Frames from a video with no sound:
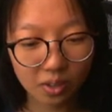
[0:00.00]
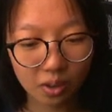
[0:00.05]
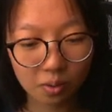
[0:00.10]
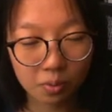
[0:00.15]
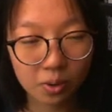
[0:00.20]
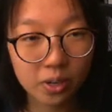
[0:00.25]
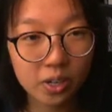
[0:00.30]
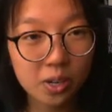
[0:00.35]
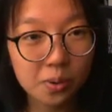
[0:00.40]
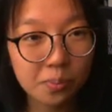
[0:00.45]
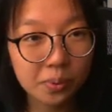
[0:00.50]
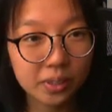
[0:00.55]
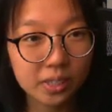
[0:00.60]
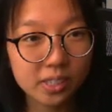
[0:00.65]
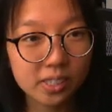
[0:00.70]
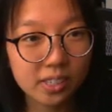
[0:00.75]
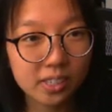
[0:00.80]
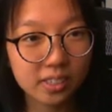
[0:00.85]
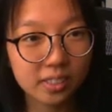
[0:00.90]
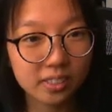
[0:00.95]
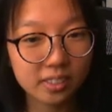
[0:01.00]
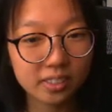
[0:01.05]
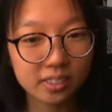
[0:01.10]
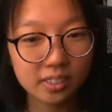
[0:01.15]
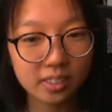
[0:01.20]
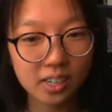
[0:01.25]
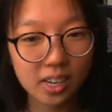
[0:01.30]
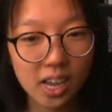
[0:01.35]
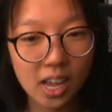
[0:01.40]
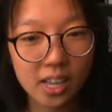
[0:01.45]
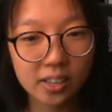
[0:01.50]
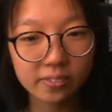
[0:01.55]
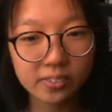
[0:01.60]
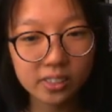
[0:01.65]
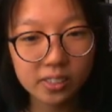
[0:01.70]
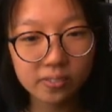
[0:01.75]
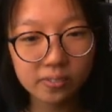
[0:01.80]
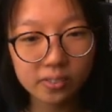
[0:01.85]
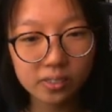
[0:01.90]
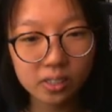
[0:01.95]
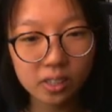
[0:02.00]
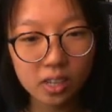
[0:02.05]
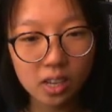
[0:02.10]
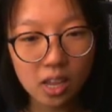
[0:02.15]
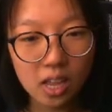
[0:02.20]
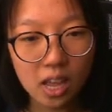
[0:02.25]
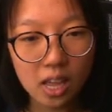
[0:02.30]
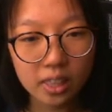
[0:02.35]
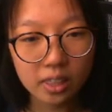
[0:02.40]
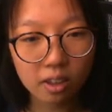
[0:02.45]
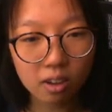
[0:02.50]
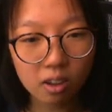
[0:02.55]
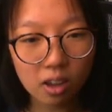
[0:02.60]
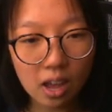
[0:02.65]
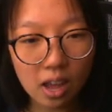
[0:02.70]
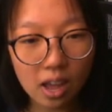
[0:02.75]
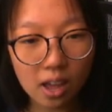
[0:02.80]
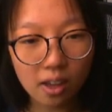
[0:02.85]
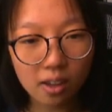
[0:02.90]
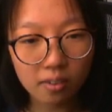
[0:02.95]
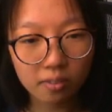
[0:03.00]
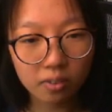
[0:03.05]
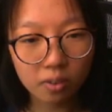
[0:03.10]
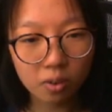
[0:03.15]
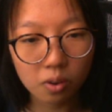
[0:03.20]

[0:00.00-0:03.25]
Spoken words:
We're gonna put this in. They all have